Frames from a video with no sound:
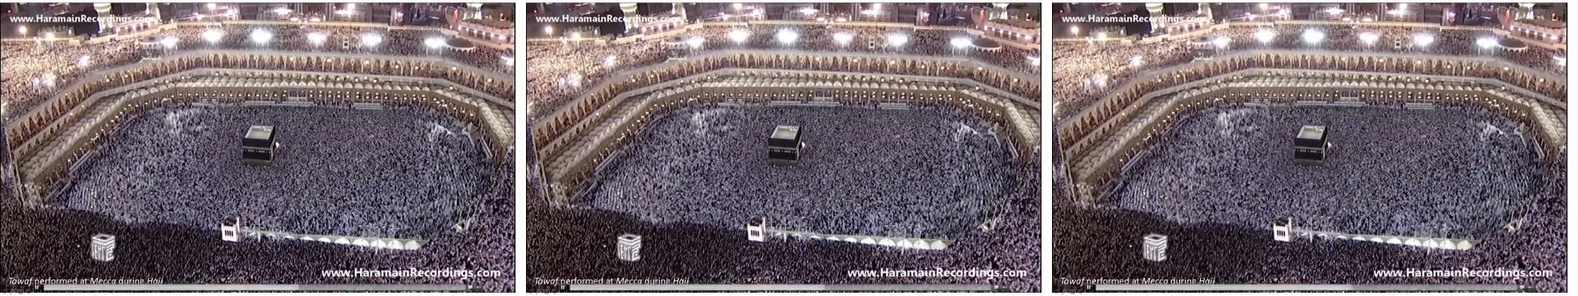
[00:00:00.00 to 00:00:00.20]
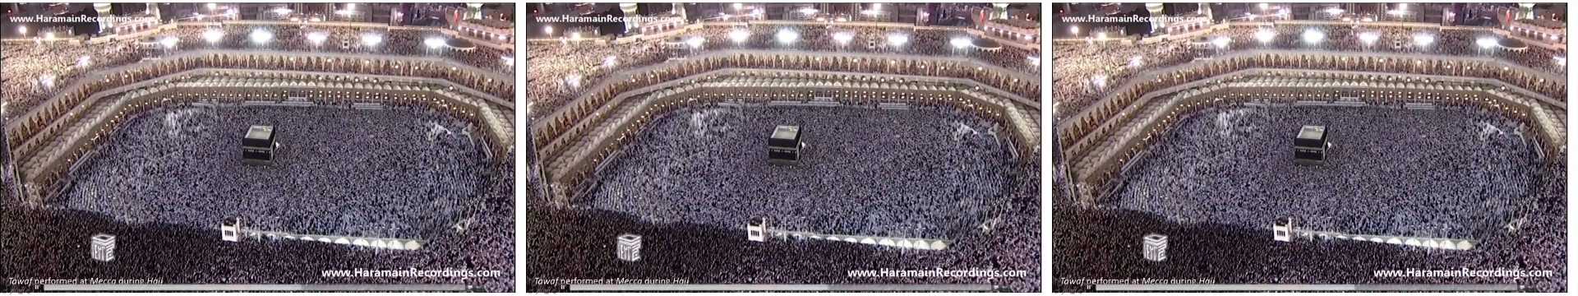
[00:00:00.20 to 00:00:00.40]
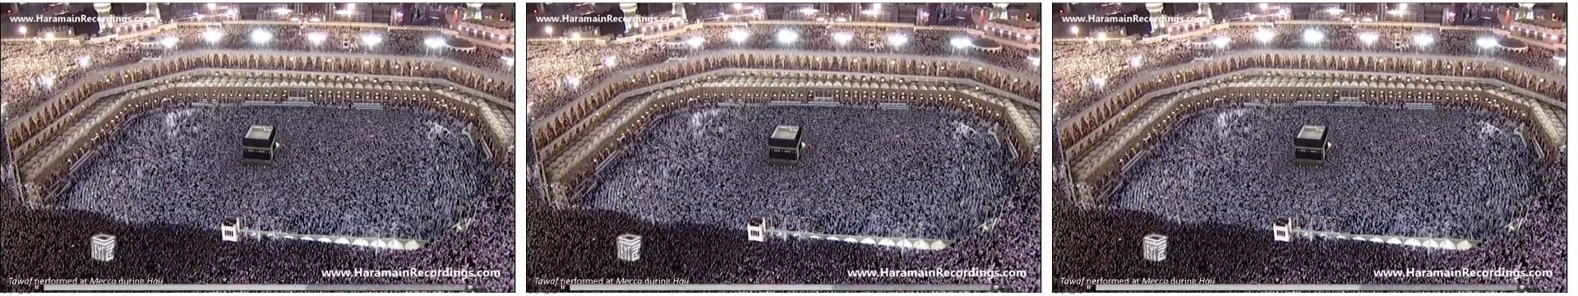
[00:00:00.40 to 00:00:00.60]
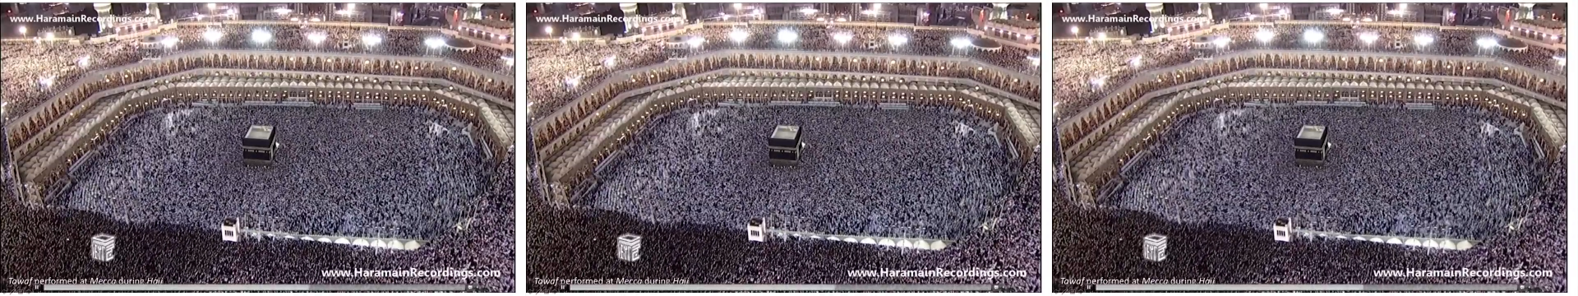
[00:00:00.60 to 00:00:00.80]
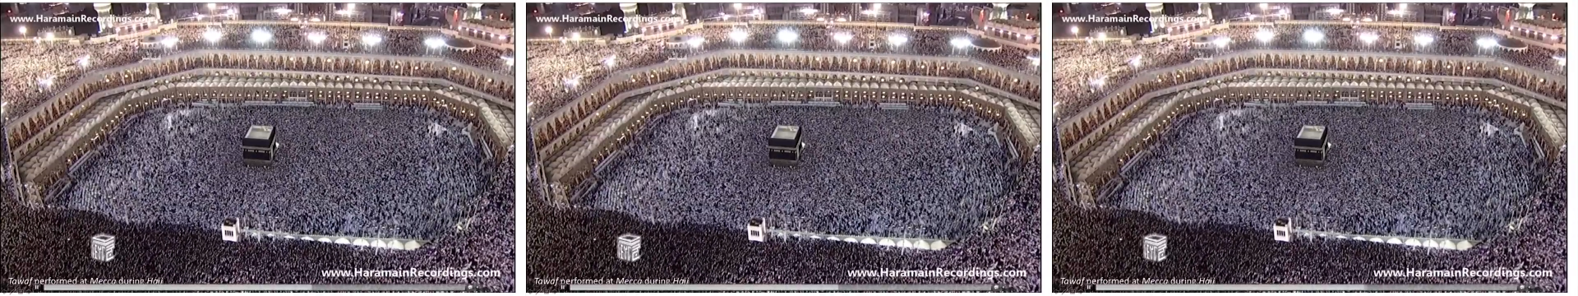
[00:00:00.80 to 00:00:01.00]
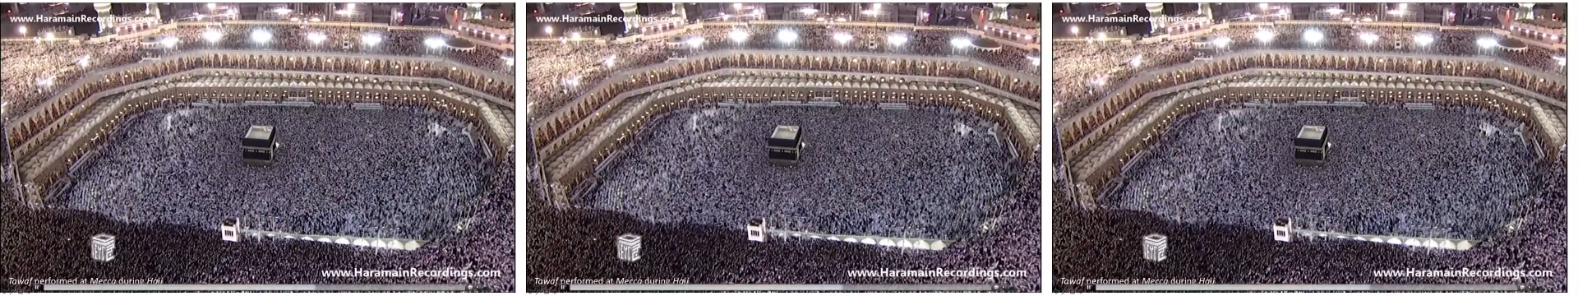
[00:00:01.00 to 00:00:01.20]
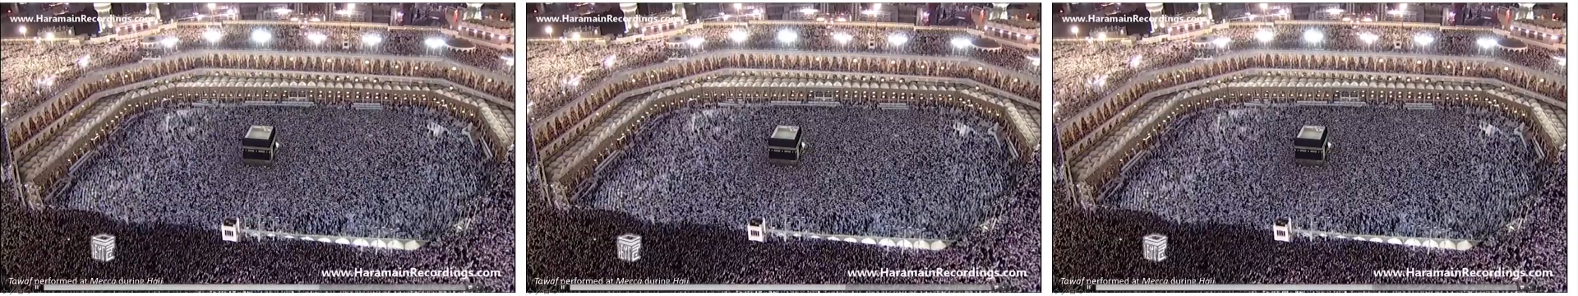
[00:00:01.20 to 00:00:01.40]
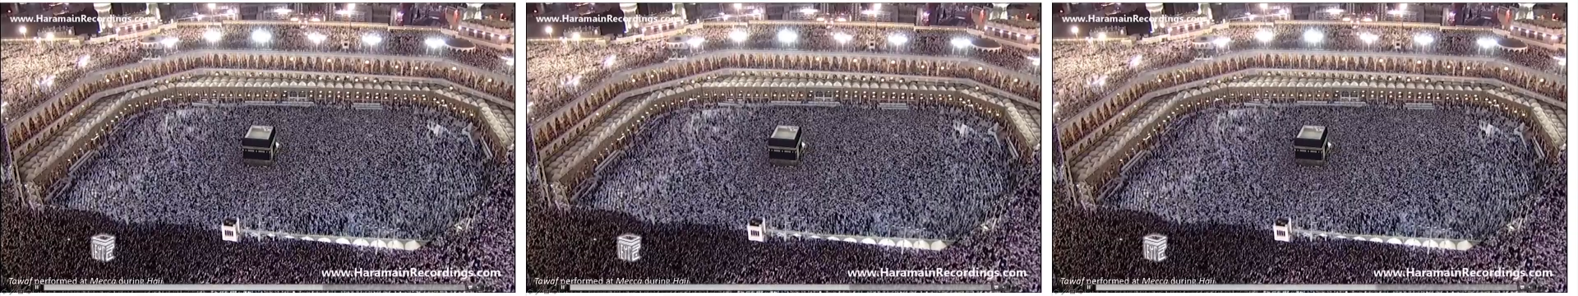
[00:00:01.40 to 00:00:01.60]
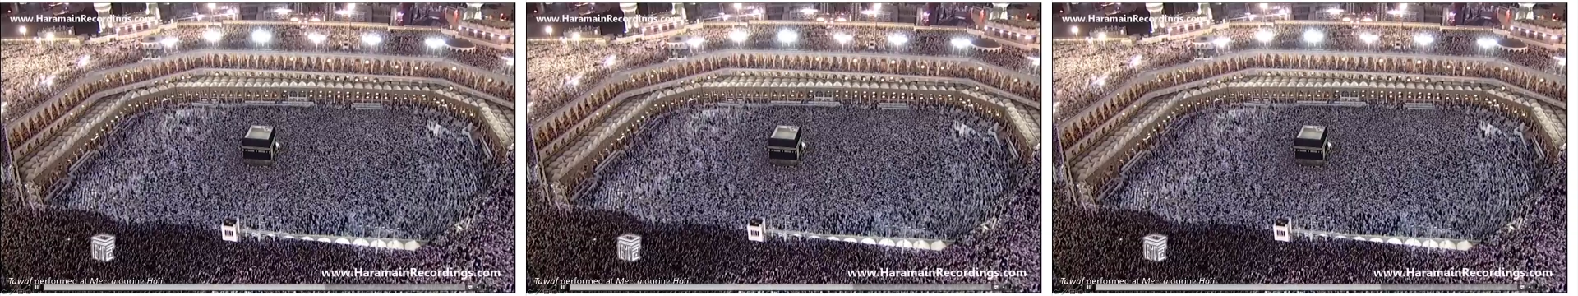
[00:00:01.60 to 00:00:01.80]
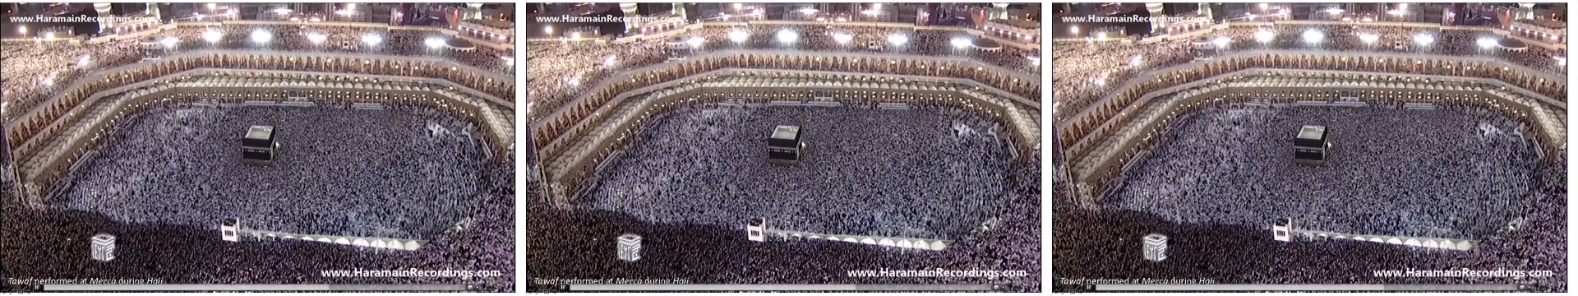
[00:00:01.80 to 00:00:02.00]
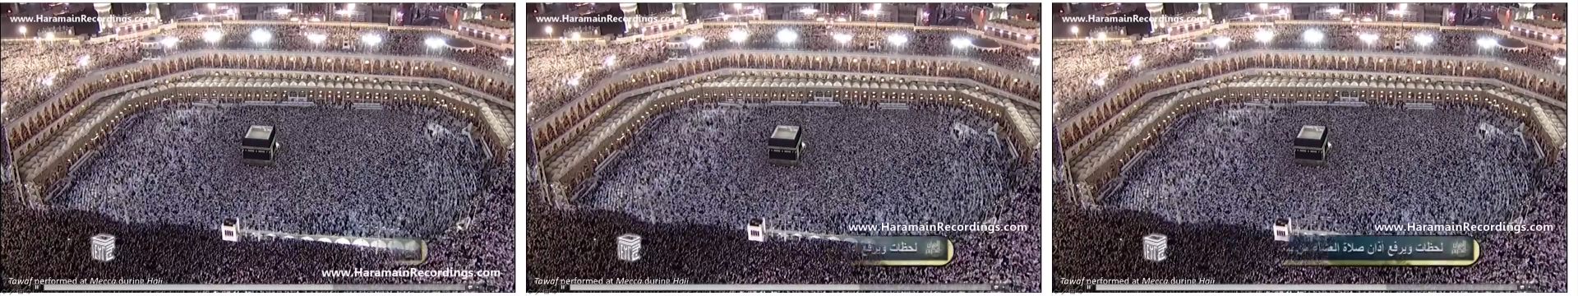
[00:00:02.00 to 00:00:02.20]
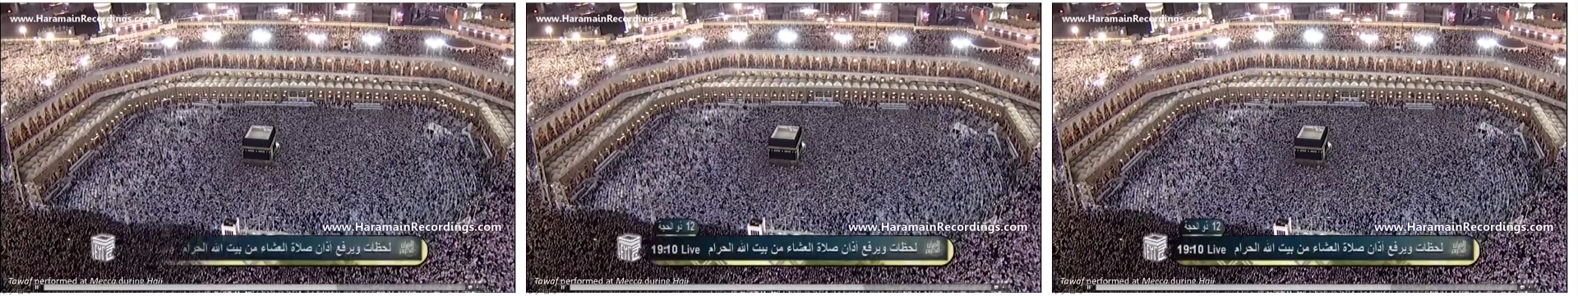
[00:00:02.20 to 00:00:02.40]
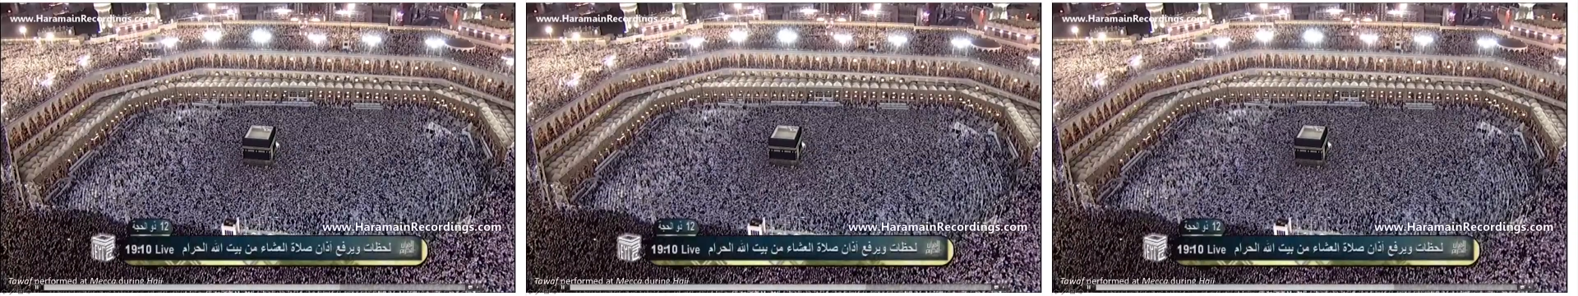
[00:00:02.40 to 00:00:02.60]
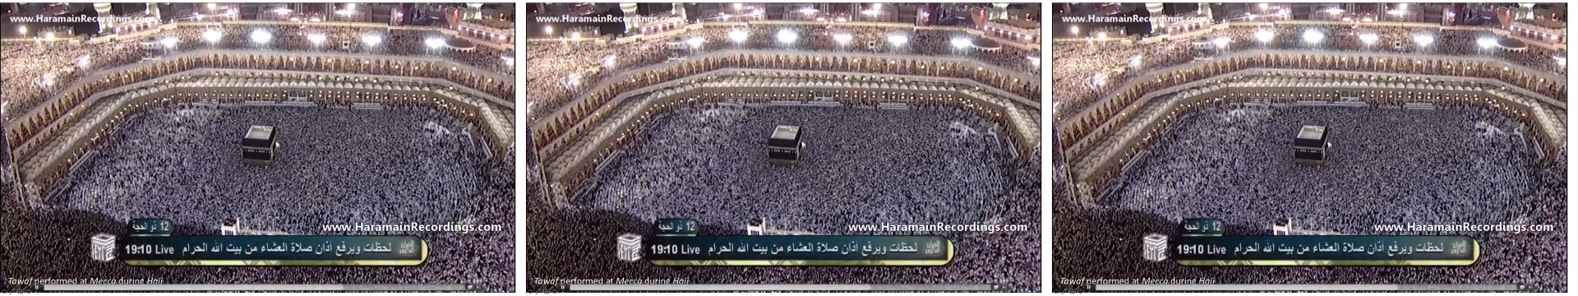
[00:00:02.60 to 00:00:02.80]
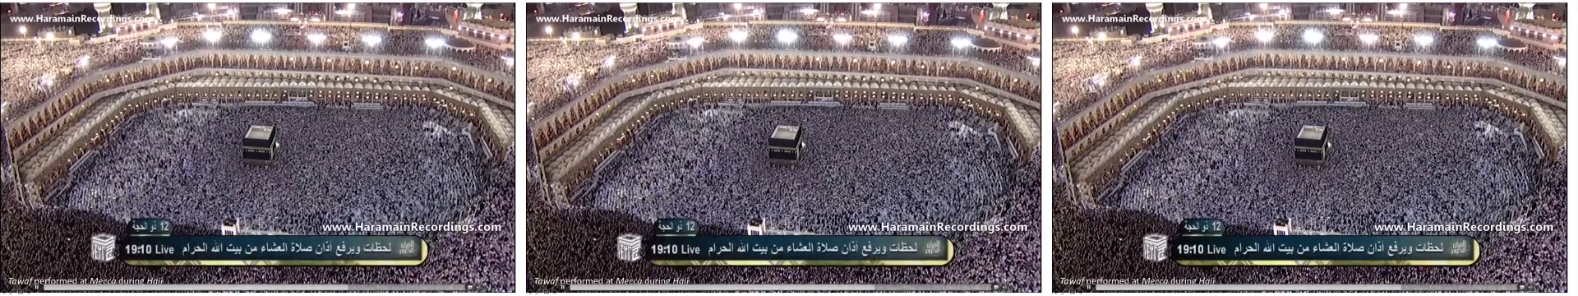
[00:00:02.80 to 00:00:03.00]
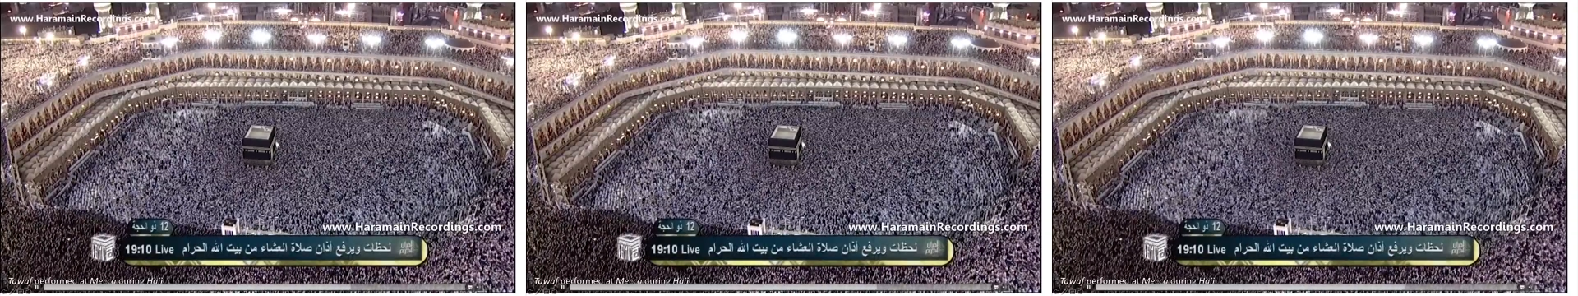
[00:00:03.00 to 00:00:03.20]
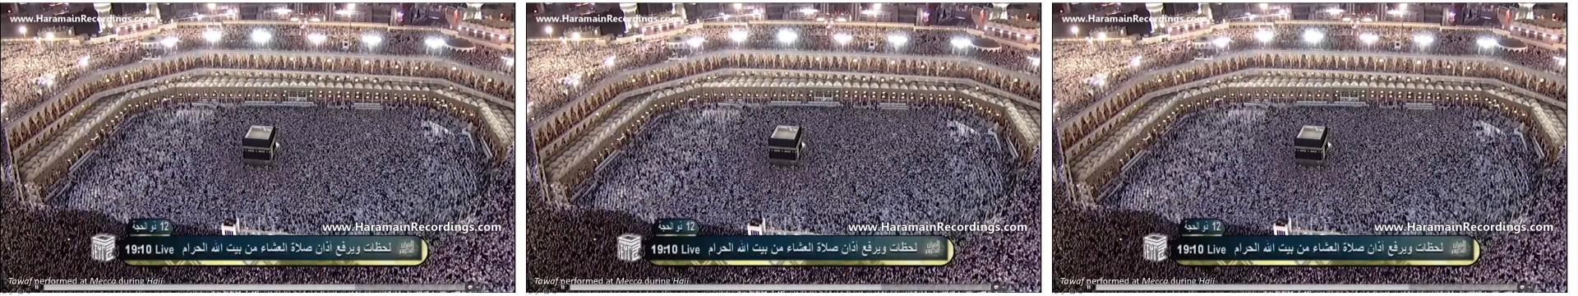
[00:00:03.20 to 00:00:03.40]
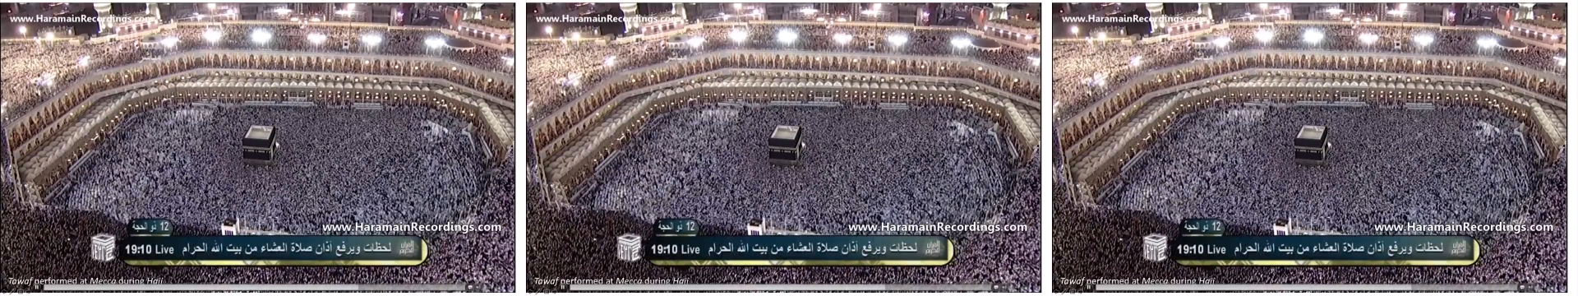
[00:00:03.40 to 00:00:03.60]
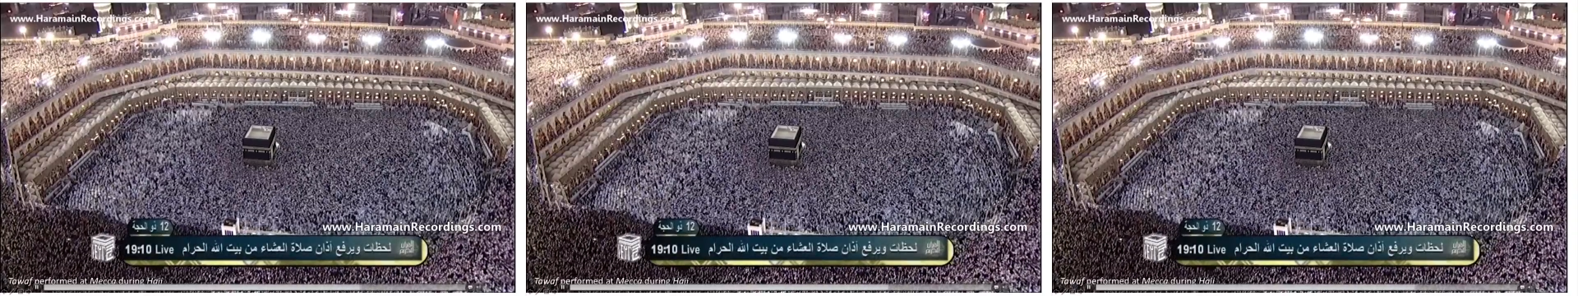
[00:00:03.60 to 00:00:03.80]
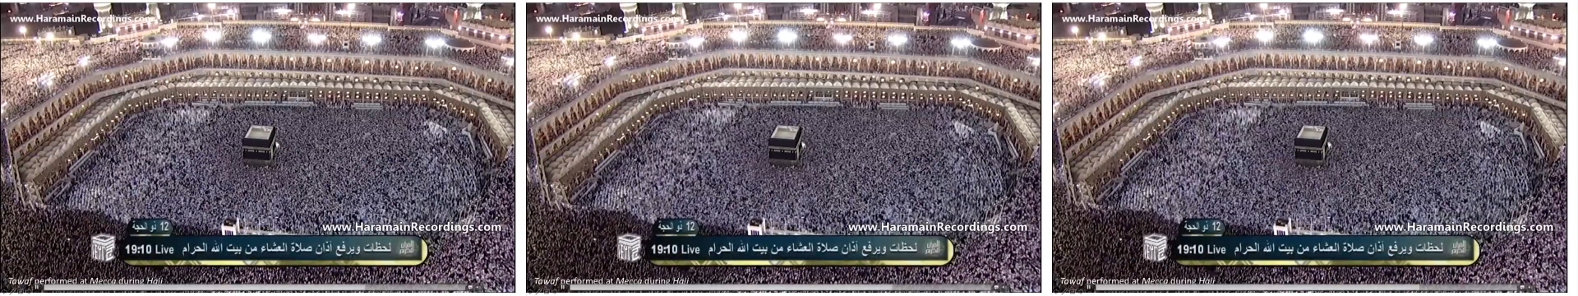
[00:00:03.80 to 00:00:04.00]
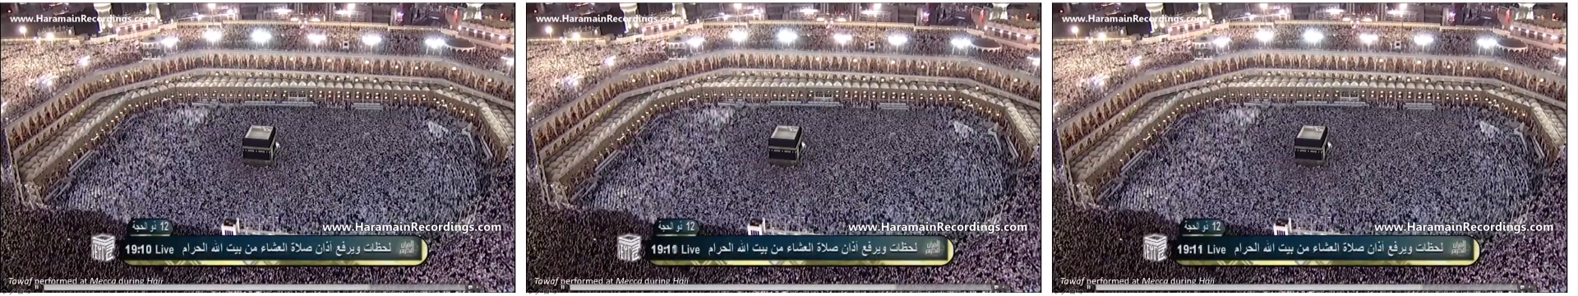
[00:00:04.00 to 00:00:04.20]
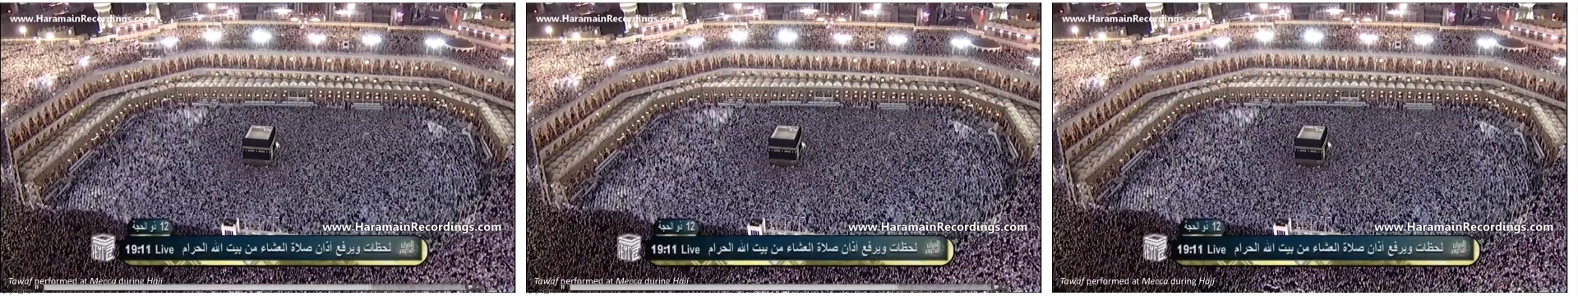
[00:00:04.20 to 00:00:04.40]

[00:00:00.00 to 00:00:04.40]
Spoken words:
Nobody's mouth can be seen.